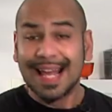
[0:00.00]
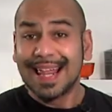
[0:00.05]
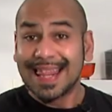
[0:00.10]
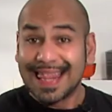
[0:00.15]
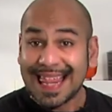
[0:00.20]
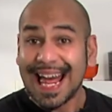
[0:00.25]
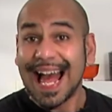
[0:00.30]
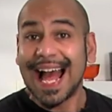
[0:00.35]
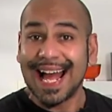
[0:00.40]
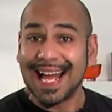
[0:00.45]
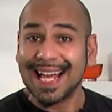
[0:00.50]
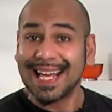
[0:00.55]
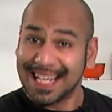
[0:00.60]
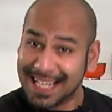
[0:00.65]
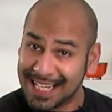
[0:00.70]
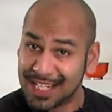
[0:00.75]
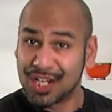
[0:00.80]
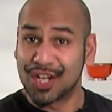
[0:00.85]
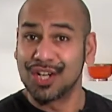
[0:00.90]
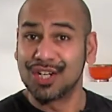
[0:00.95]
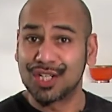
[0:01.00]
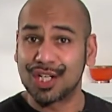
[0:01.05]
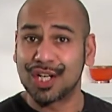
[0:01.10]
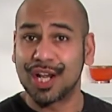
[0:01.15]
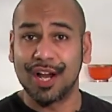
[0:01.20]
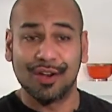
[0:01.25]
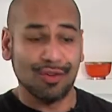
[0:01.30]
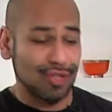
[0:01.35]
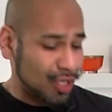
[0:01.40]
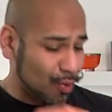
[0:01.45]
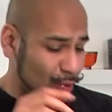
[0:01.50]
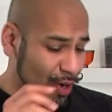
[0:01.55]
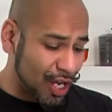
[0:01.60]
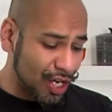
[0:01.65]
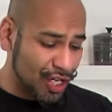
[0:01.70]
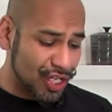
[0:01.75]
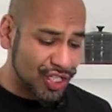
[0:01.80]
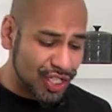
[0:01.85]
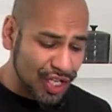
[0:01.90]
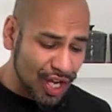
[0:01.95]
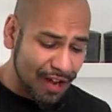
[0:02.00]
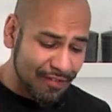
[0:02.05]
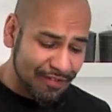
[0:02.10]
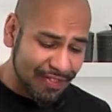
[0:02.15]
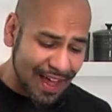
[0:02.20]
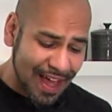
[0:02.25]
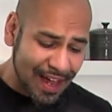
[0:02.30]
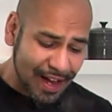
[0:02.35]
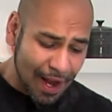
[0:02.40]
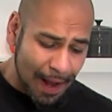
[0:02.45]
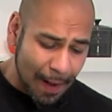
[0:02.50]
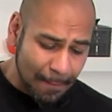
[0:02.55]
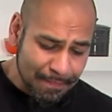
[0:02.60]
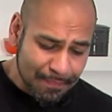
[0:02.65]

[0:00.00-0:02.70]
That is good to go. So we're going to serve that up.